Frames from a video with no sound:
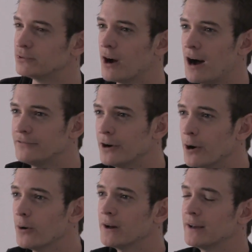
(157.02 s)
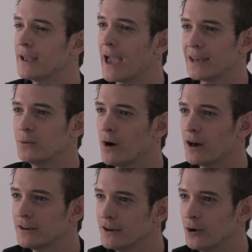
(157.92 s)
Bravo.
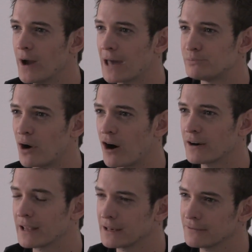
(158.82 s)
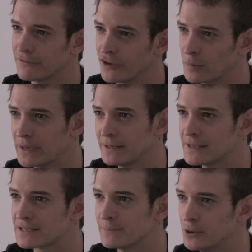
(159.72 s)
Anyone who had part in filming
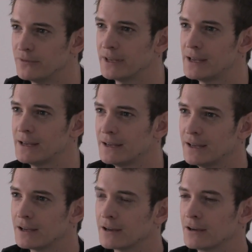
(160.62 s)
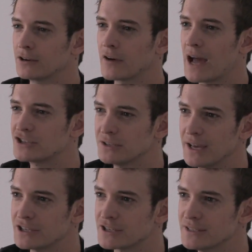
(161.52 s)
this movie,
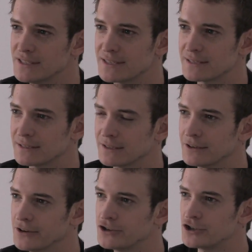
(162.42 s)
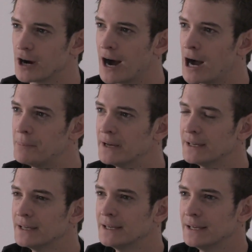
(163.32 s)
congratulations. Good job.
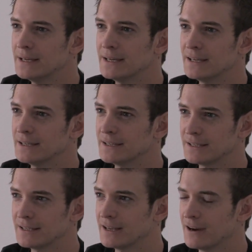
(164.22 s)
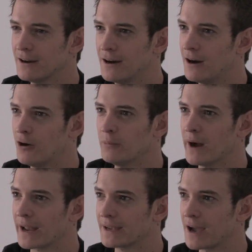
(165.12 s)

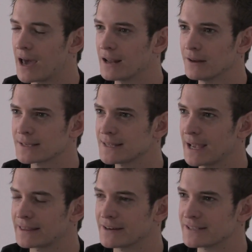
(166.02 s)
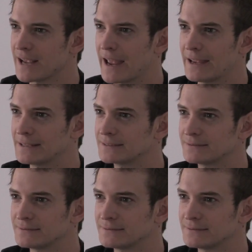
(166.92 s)
Oh my god. It looks like there's a...